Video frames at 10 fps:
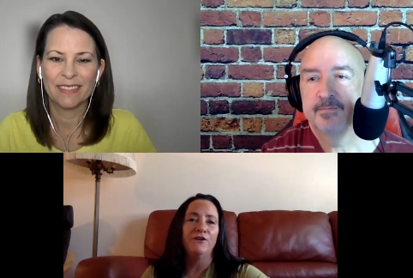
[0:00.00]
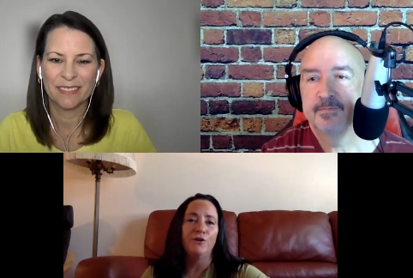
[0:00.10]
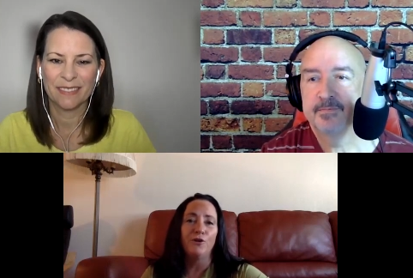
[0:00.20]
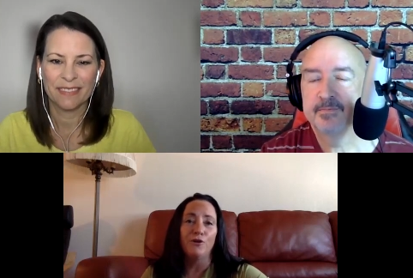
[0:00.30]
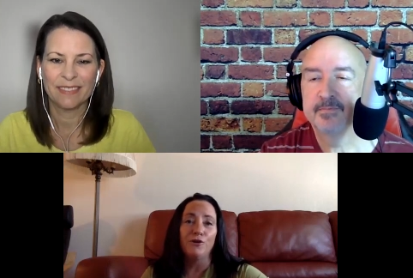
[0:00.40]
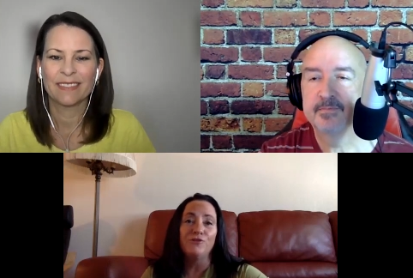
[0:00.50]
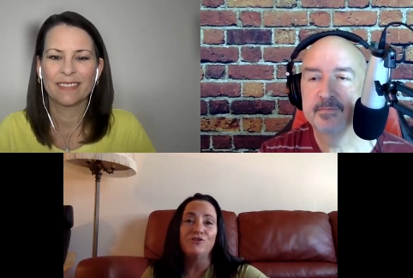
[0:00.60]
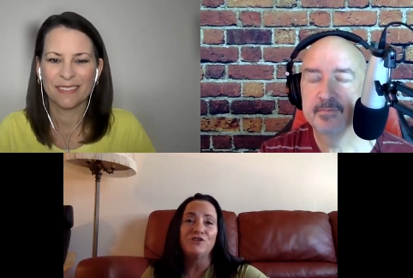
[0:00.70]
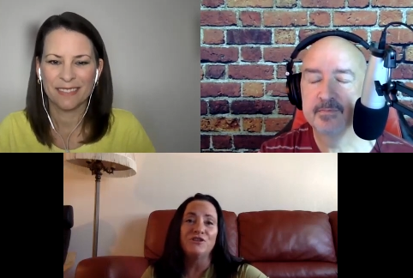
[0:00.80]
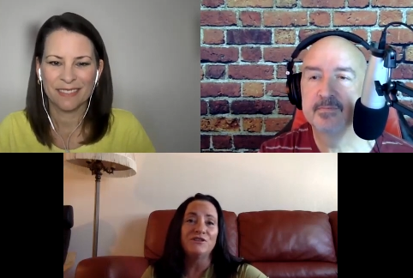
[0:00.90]
Speaker 1: her.
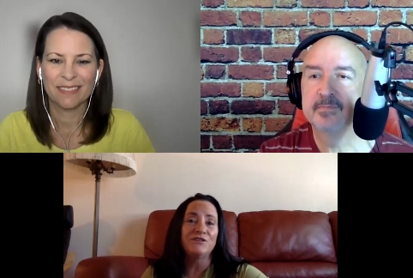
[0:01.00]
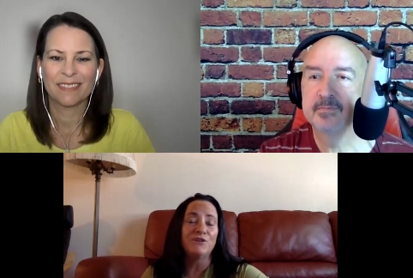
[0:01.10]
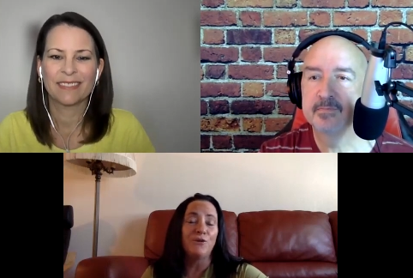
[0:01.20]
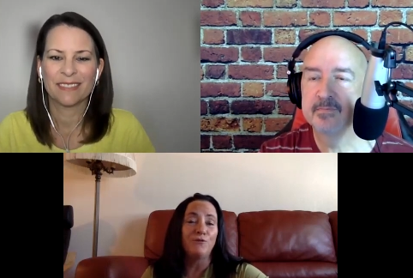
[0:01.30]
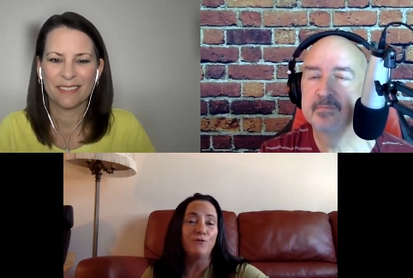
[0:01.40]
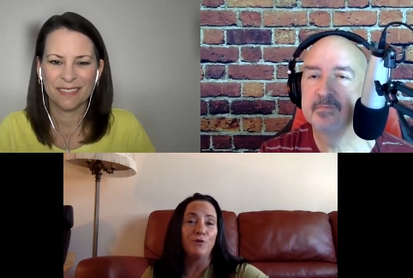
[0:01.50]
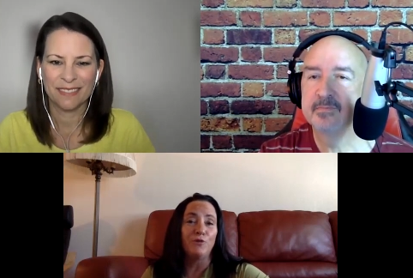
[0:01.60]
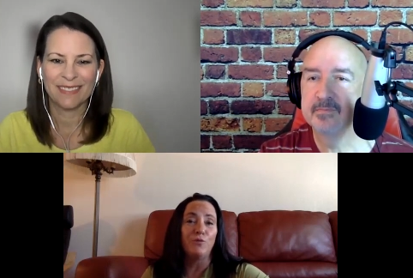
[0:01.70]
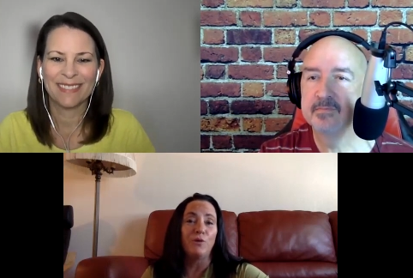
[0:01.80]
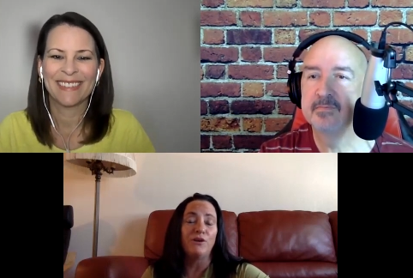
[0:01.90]
She's over
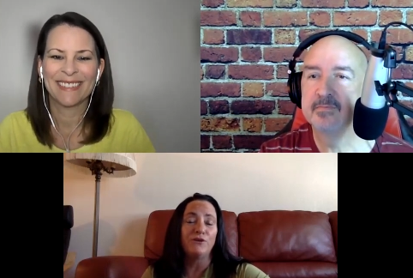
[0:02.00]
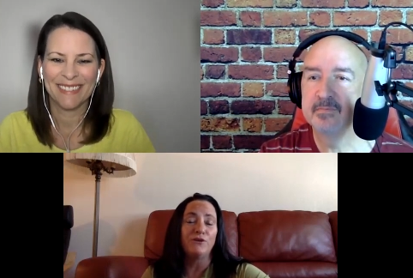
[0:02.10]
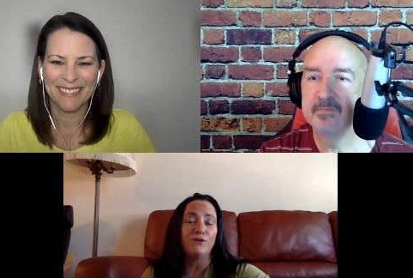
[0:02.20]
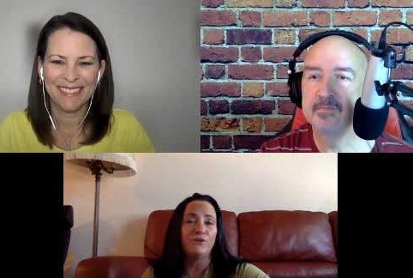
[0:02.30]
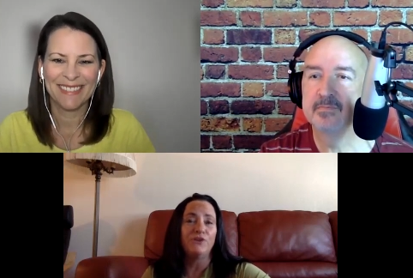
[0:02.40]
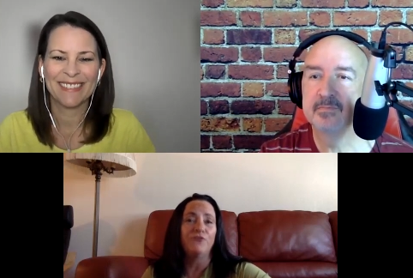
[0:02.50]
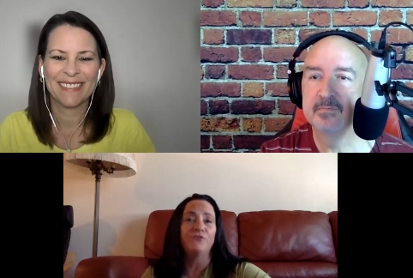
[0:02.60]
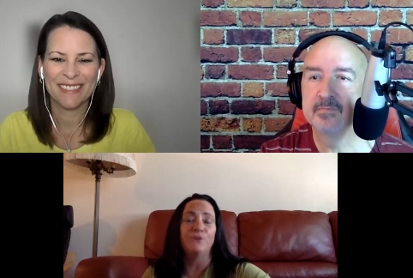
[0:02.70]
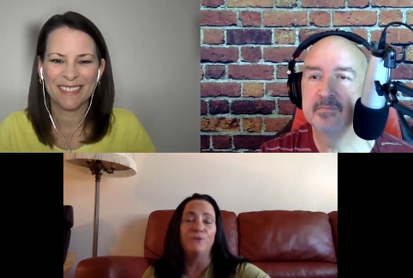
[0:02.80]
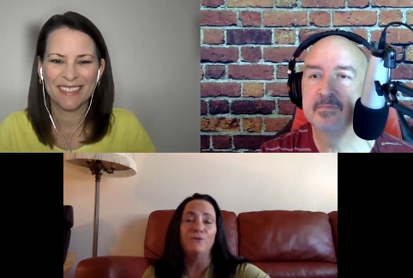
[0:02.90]
100 years
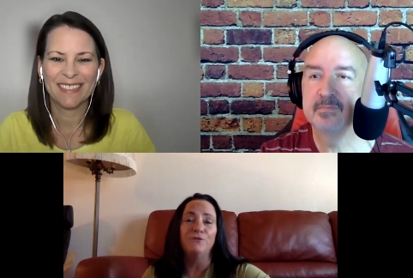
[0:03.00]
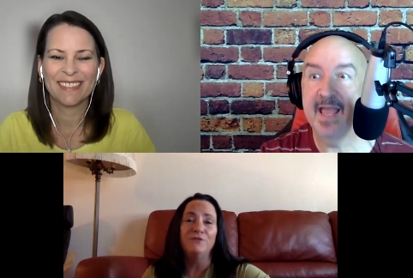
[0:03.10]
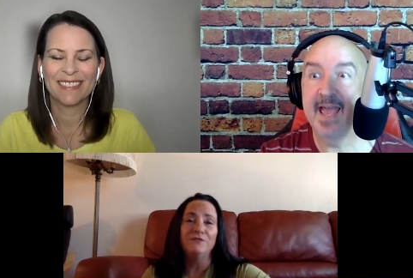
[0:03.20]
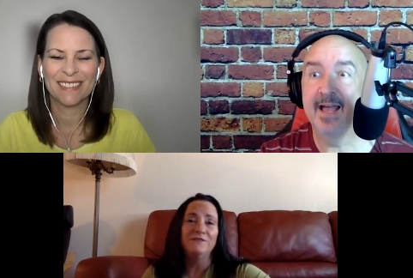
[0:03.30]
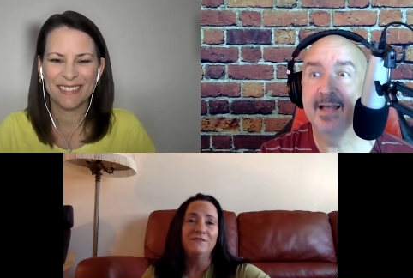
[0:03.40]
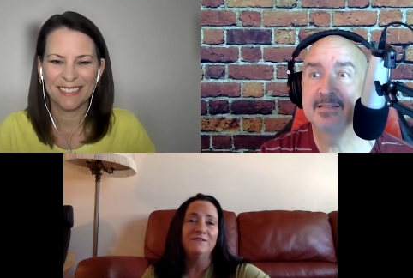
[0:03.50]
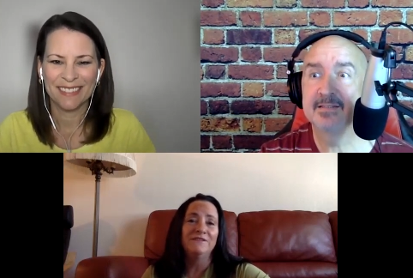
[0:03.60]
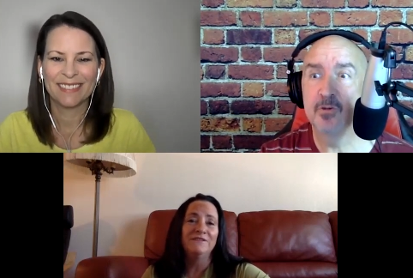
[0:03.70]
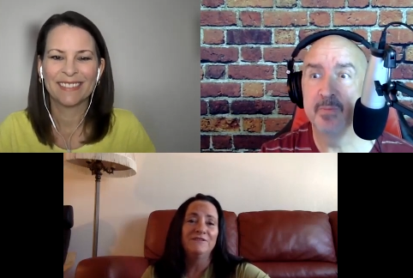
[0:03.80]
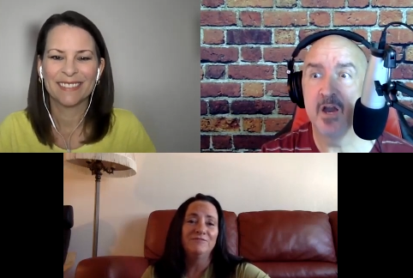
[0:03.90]
old.
Speaker 2: Yeah.
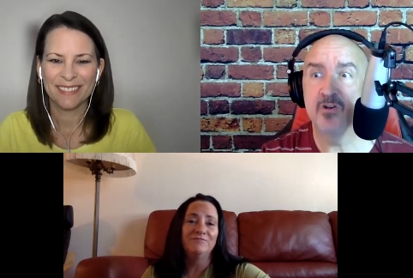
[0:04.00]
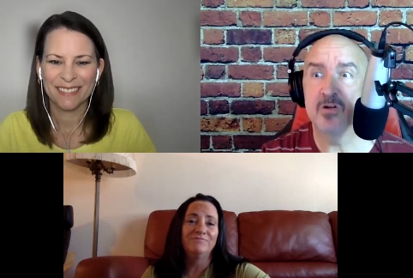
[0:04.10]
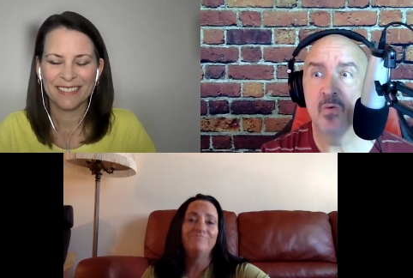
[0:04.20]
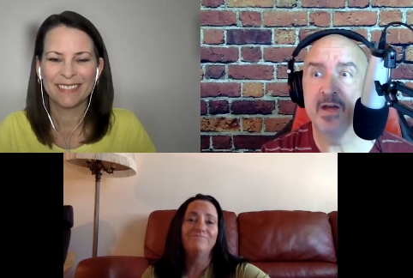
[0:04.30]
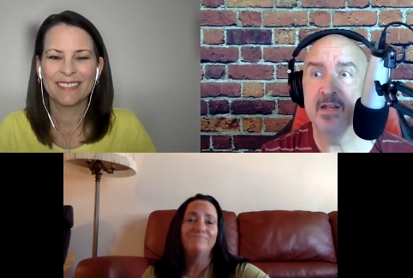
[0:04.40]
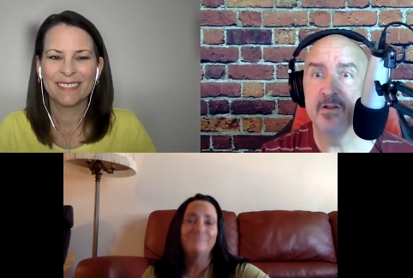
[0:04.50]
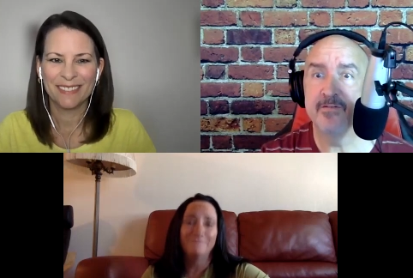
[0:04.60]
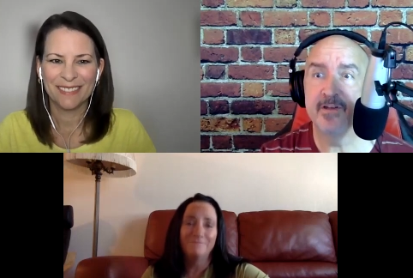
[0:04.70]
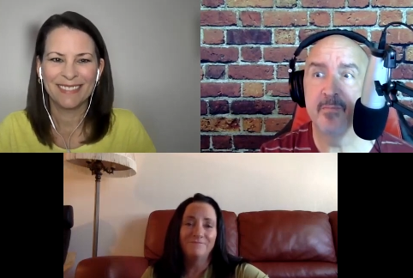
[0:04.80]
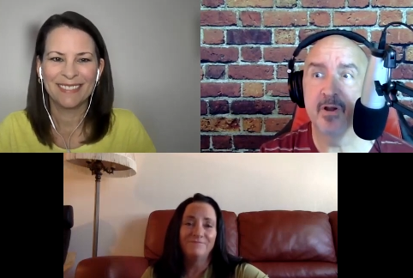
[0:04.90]
She'll be 101 in
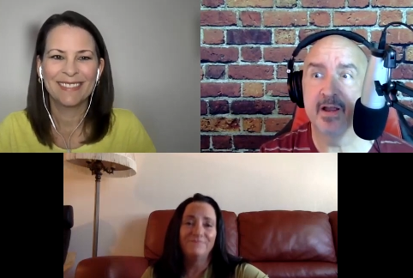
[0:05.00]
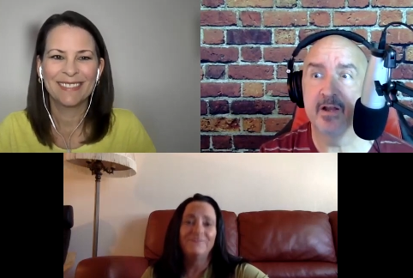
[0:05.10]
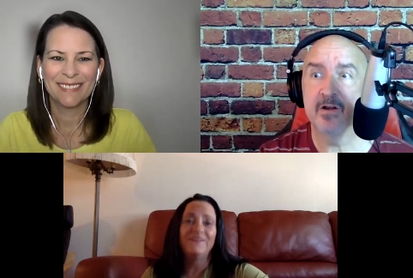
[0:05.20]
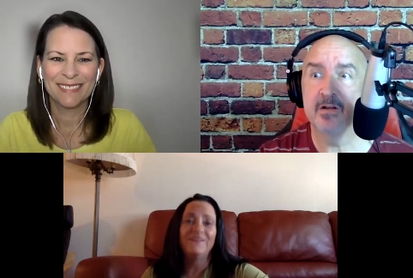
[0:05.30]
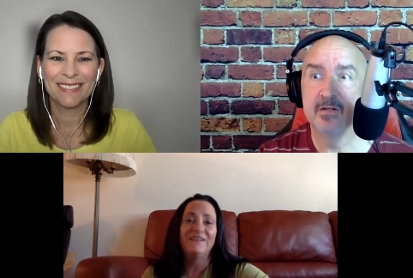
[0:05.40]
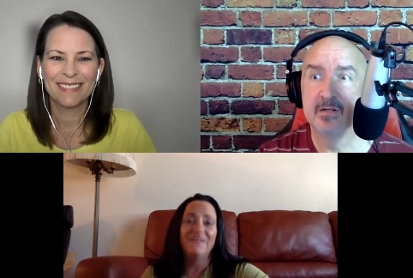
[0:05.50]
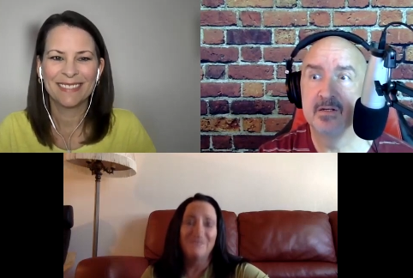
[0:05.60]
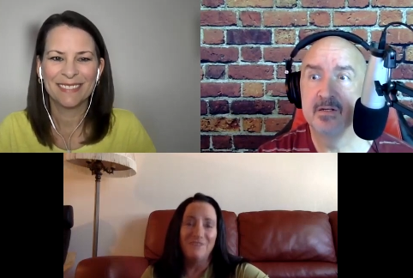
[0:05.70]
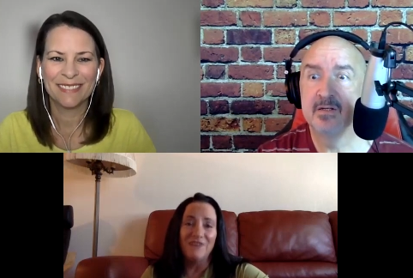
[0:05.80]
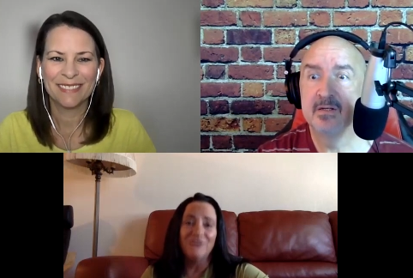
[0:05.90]
November, I heard.
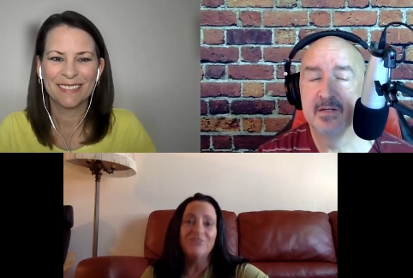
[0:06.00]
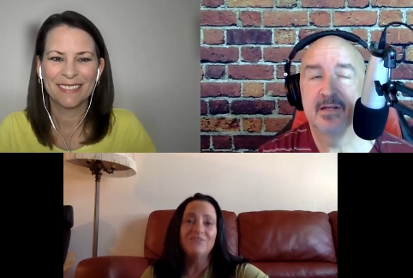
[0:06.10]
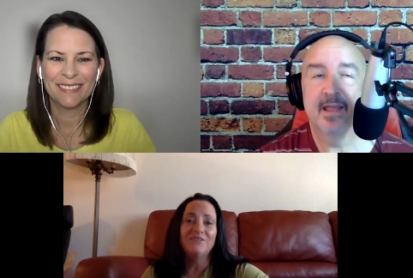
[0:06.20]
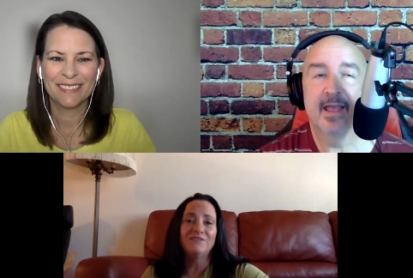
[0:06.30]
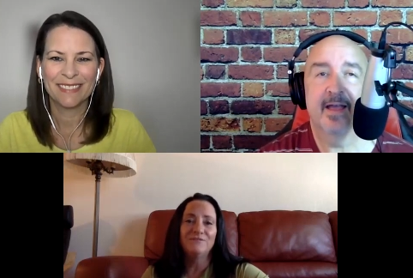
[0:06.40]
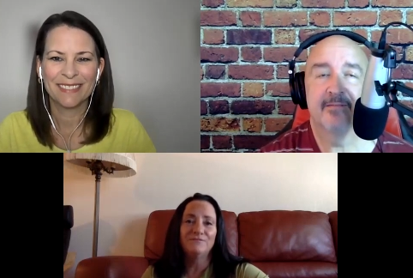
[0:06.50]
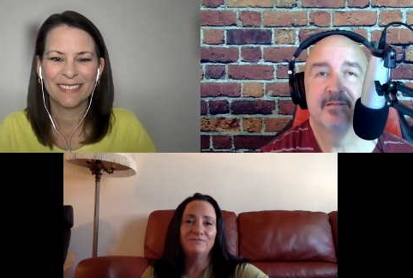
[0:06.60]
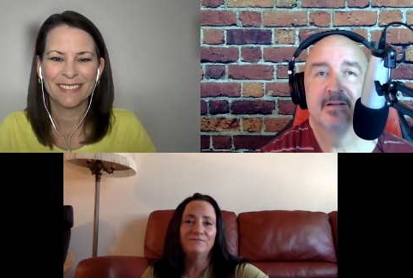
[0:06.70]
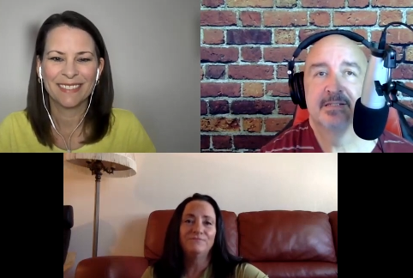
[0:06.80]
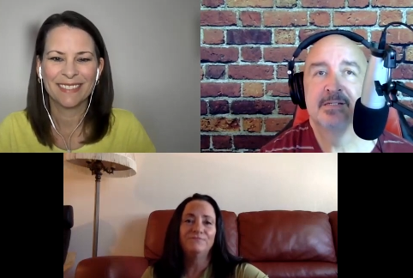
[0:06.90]
Yes. Yeah.
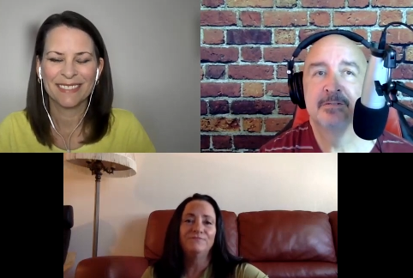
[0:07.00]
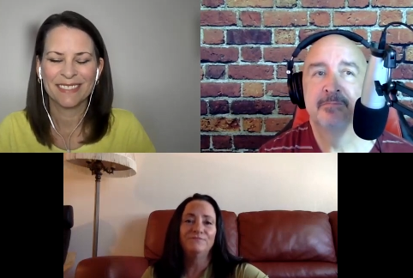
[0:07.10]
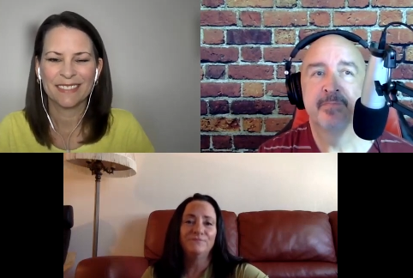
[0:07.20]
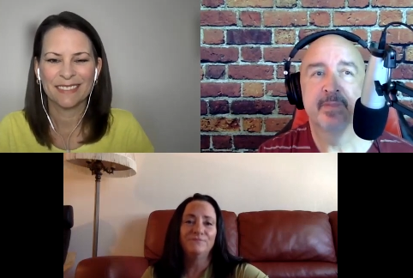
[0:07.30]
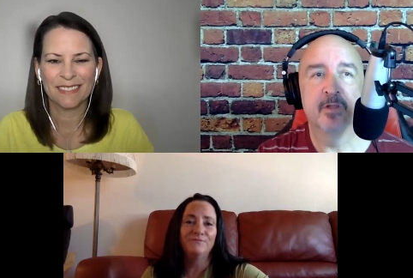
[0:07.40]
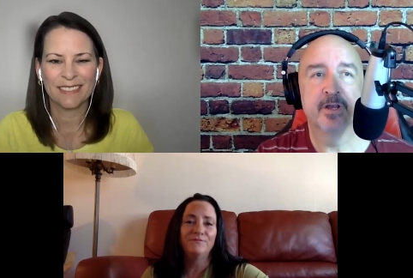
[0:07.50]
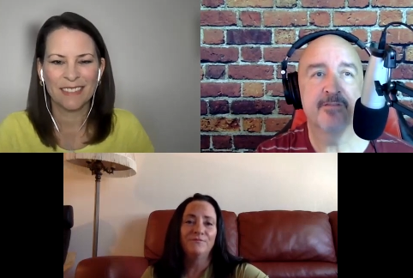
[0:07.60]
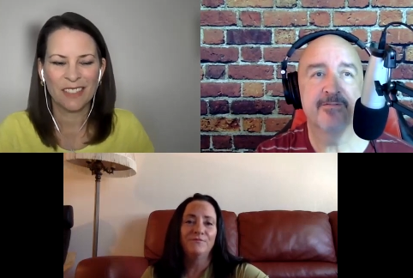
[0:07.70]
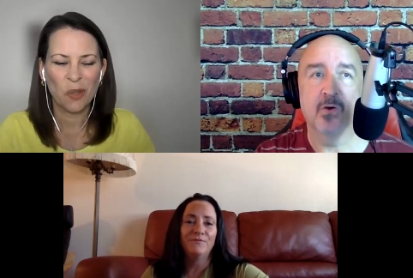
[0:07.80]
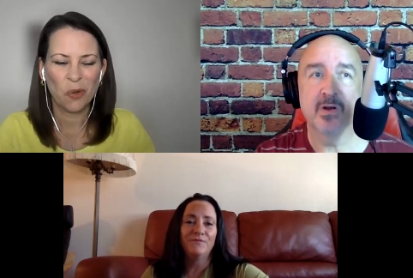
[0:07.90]
I'm
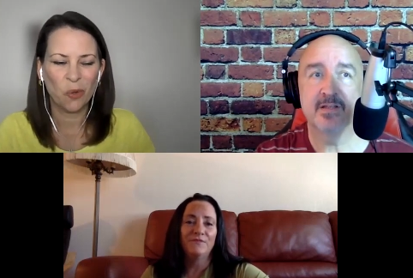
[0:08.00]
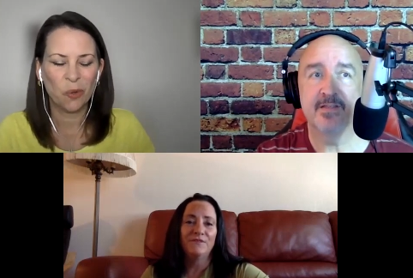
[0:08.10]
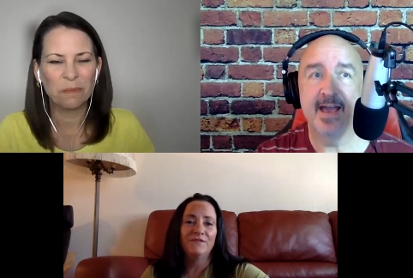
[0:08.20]
looking forward to cool.